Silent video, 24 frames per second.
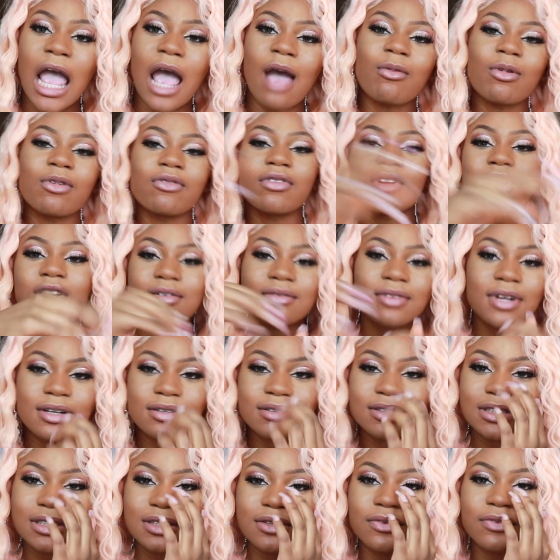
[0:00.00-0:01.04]
and we run
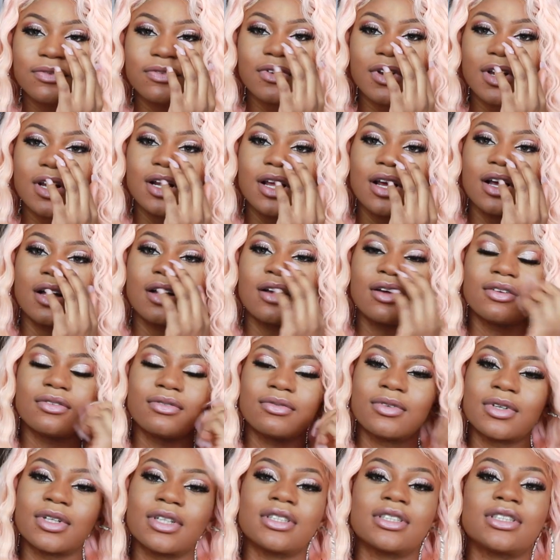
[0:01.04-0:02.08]
around to the front
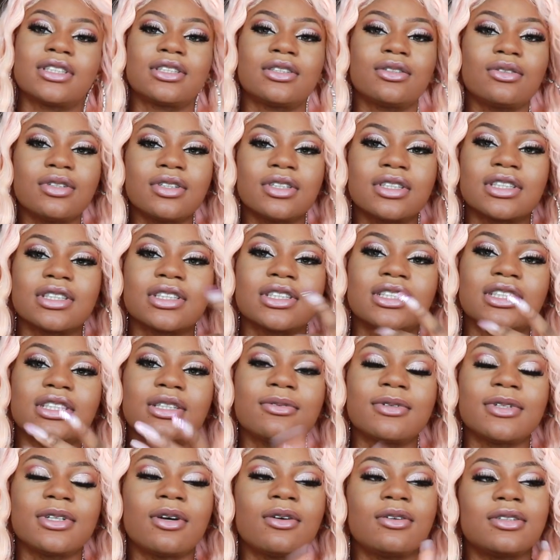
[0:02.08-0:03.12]
of one of the stores.
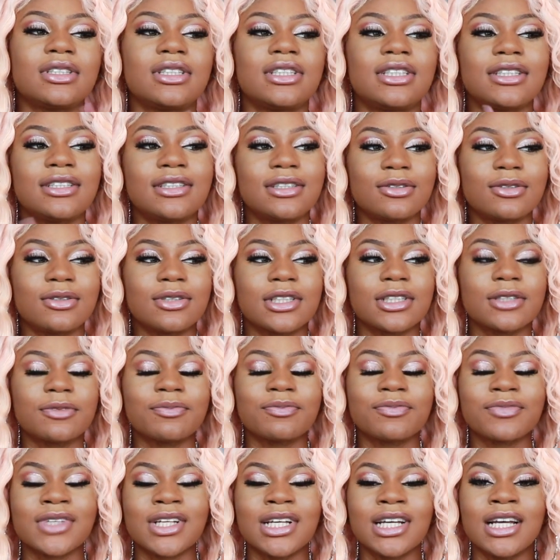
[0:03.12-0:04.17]
So we go into the
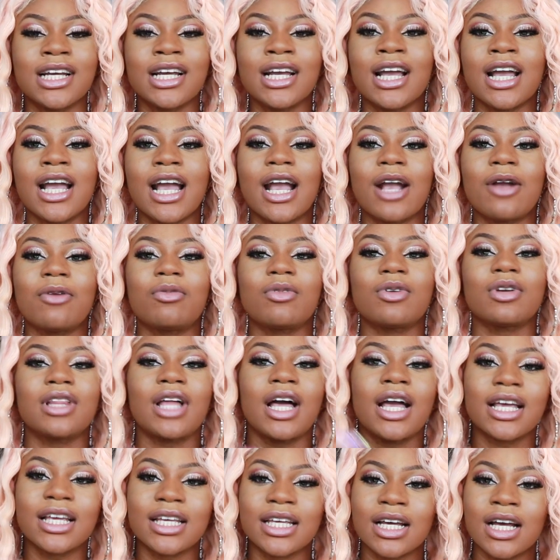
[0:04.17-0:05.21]
store, and we're
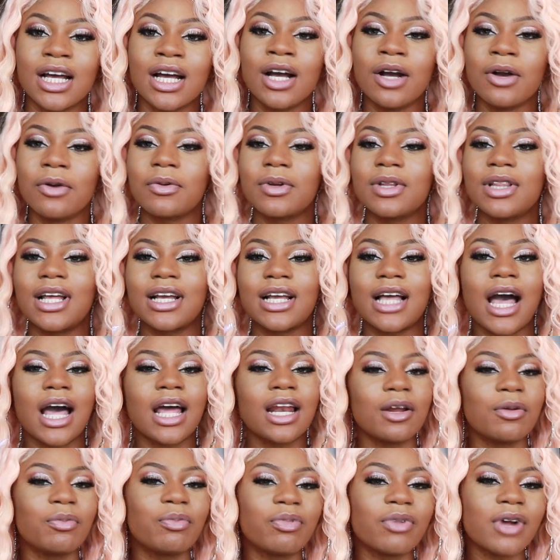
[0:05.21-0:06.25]
like
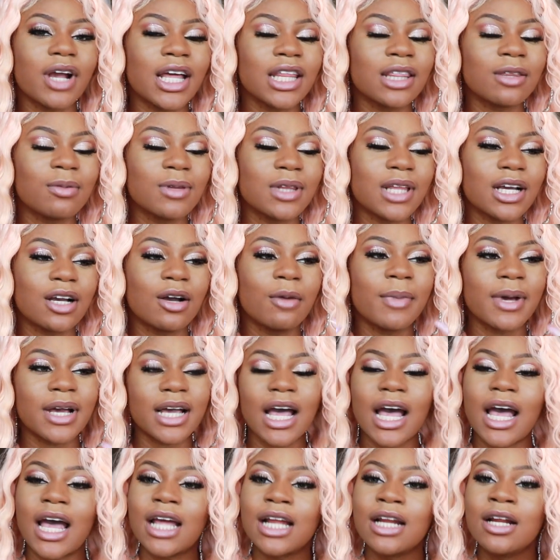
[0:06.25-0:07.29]
out of breath. We're like, oh my
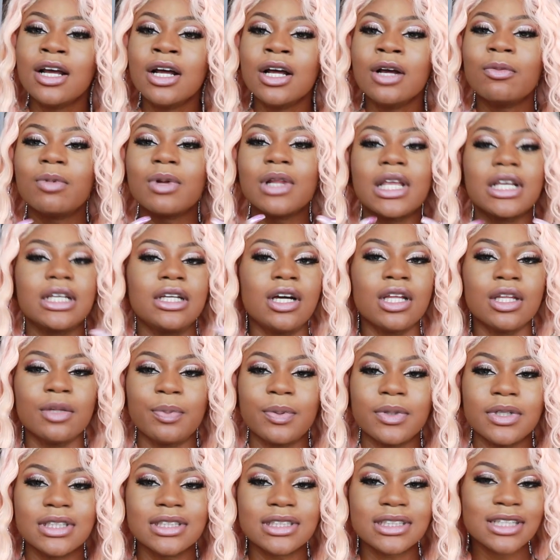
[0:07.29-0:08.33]
god. We're like, call
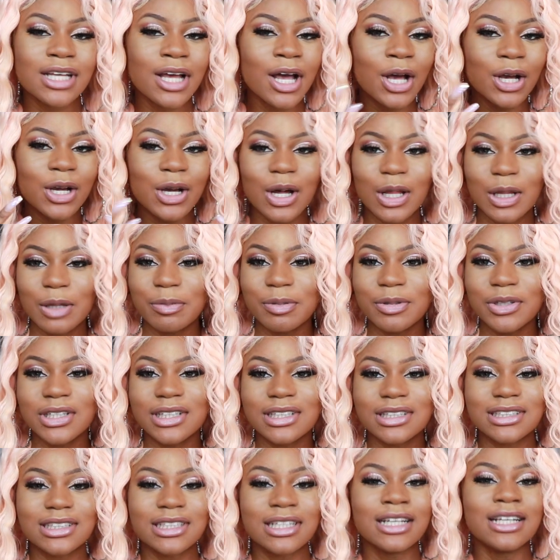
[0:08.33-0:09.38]
the police,
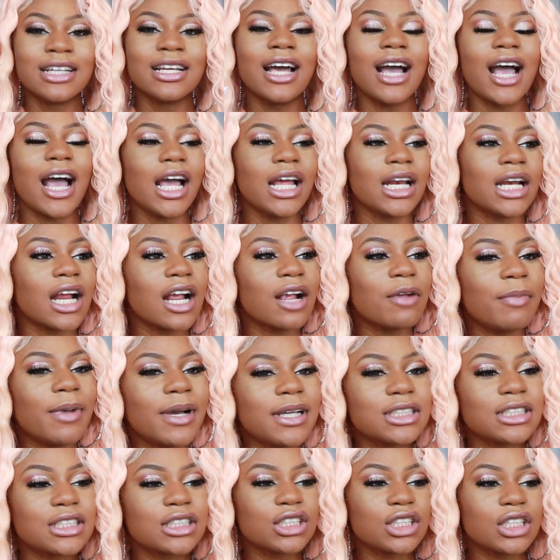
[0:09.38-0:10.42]
and
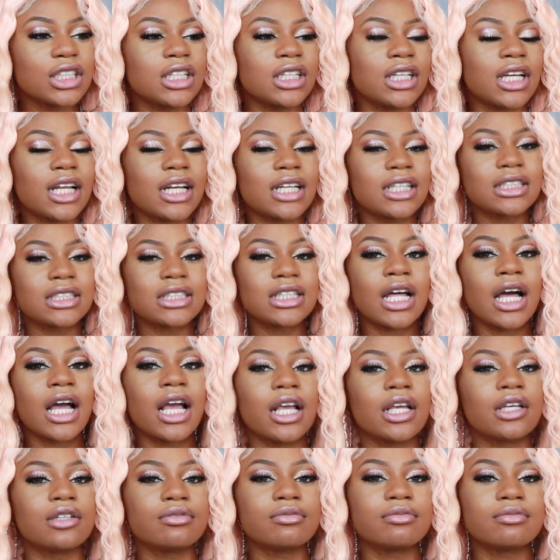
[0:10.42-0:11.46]
everybody's just looking at us
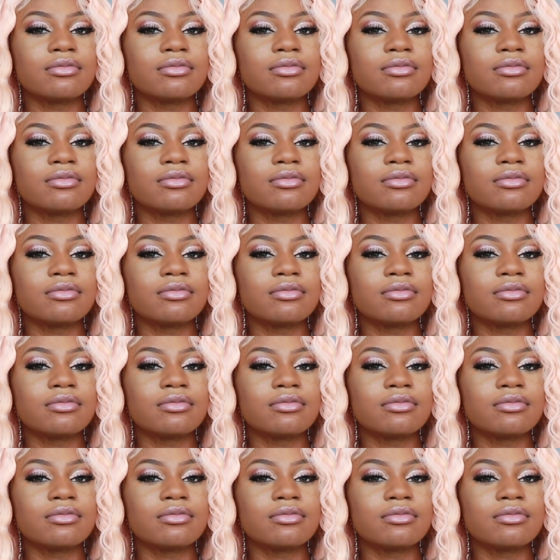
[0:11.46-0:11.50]
like,